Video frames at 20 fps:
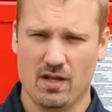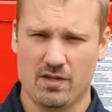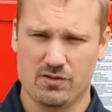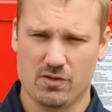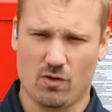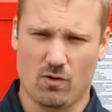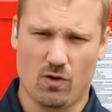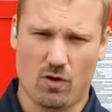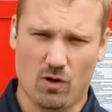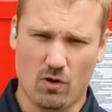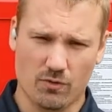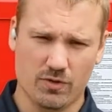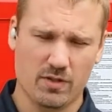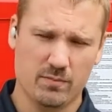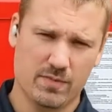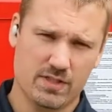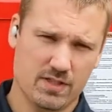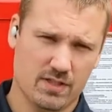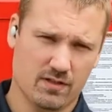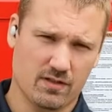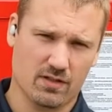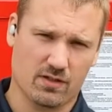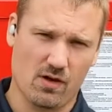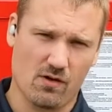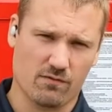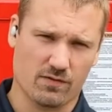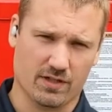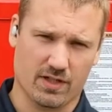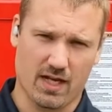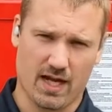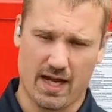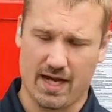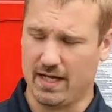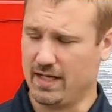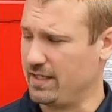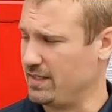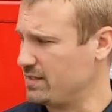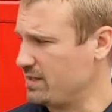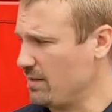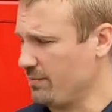So holding material
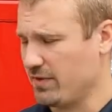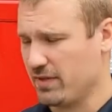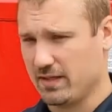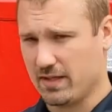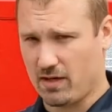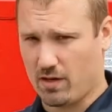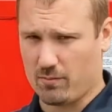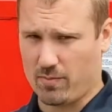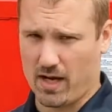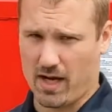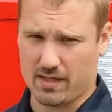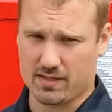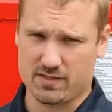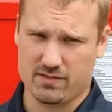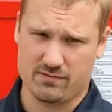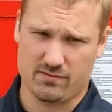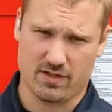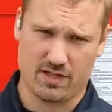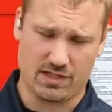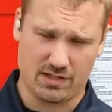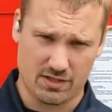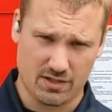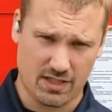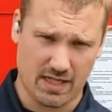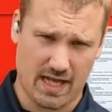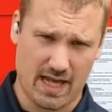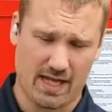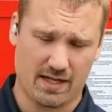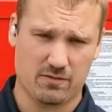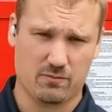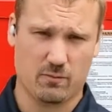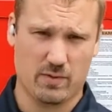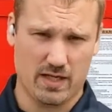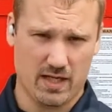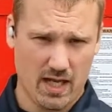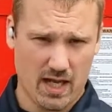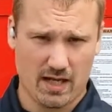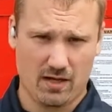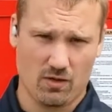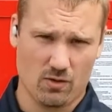overnight is something that our box is very good at. We
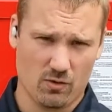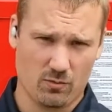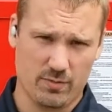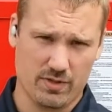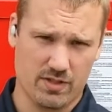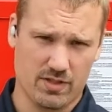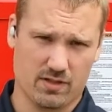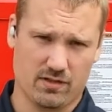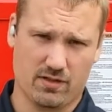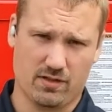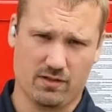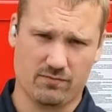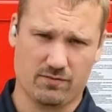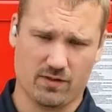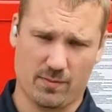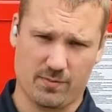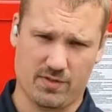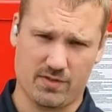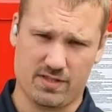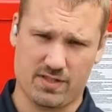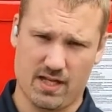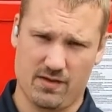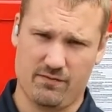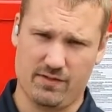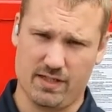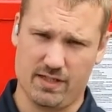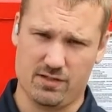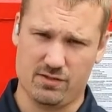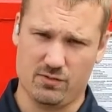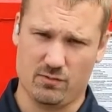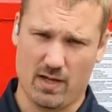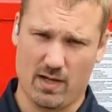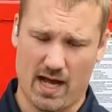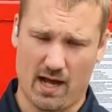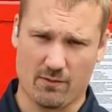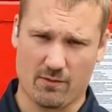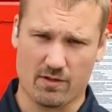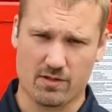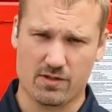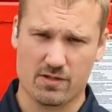can hold material for up to 72
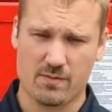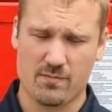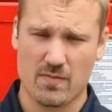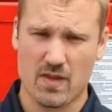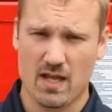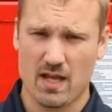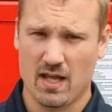hours.